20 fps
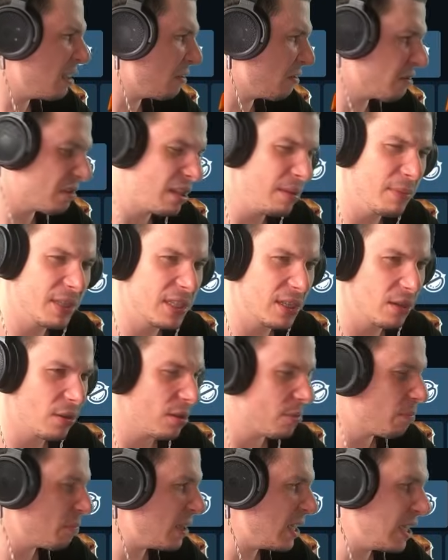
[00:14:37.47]
Your teammates are
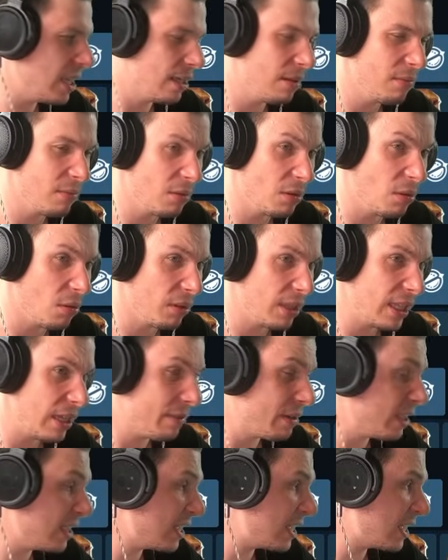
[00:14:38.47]
not peeking, you know,
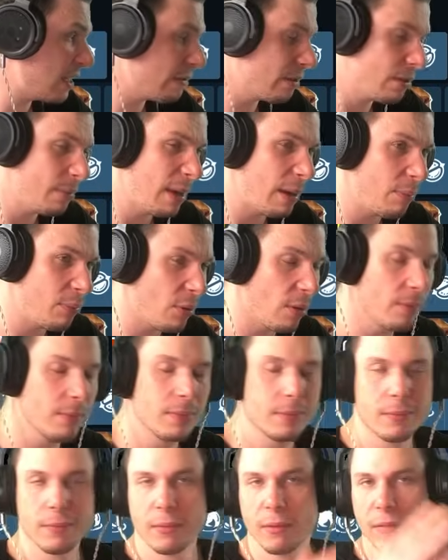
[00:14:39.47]
clearing this area of the map.
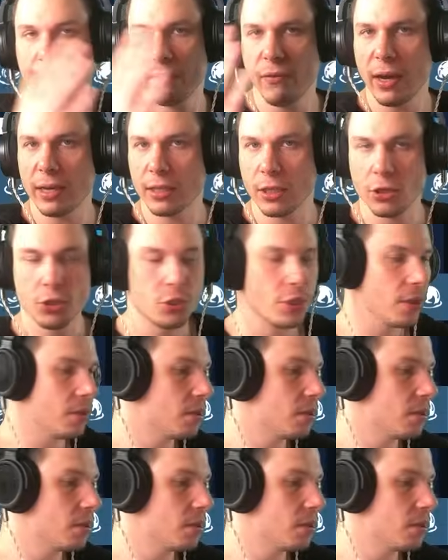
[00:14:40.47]
Fuck this shit.